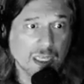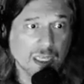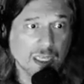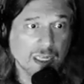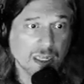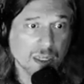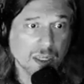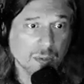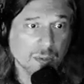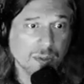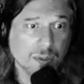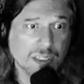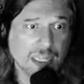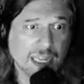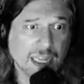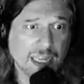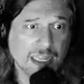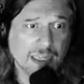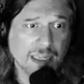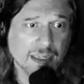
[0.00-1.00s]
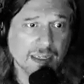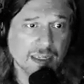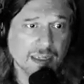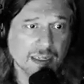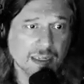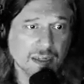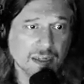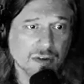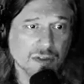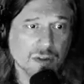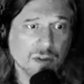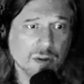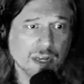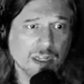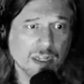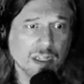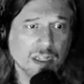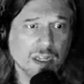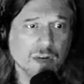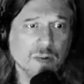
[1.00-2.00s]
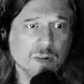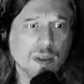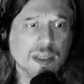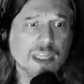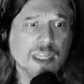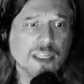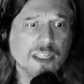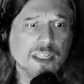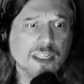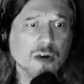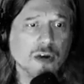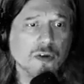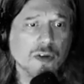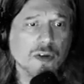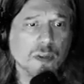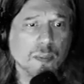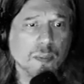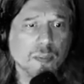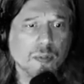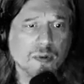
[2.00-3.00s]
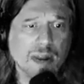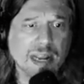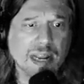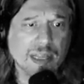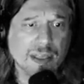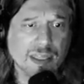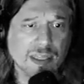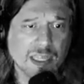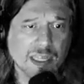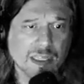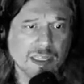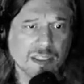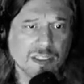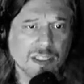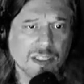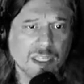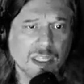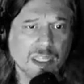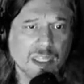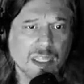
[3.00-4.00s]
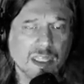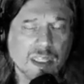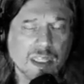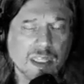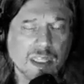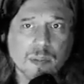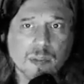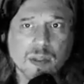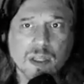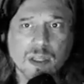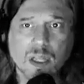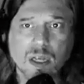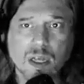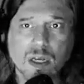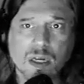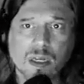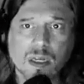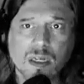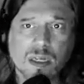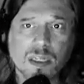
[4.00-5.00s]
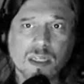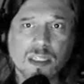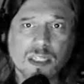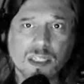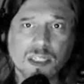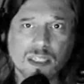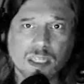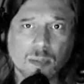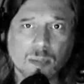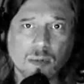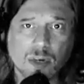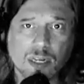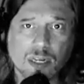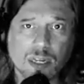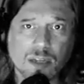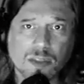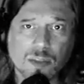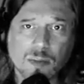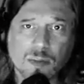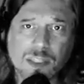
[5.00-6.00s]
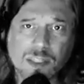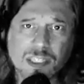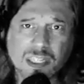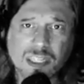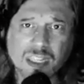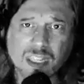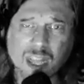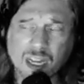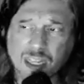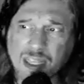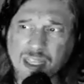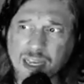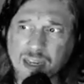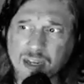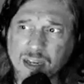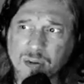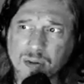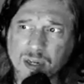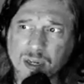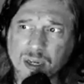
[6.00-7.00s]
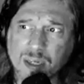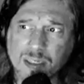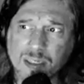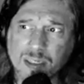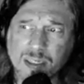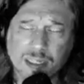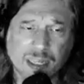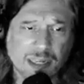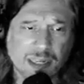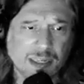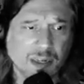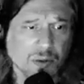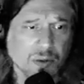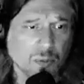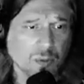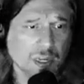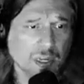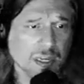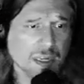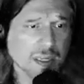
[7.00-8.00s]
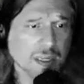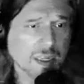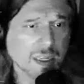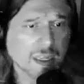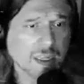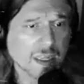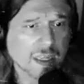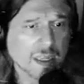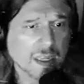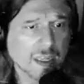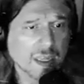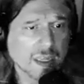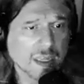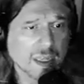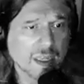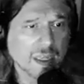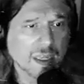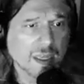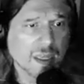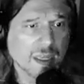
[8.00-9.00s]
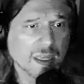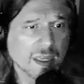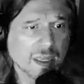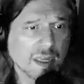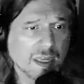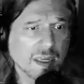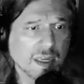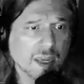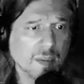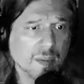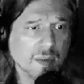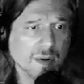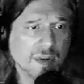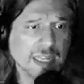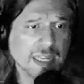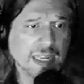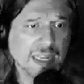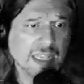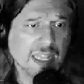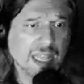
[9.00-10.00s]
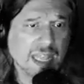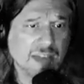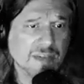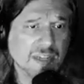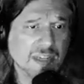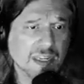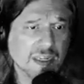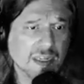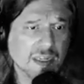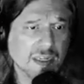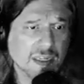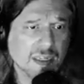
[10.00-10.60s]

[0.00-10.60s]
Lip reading: Number 10 goes right along with it. Don't break things that belong to someone else. We see a lot of that going on today, don't we? Number 11,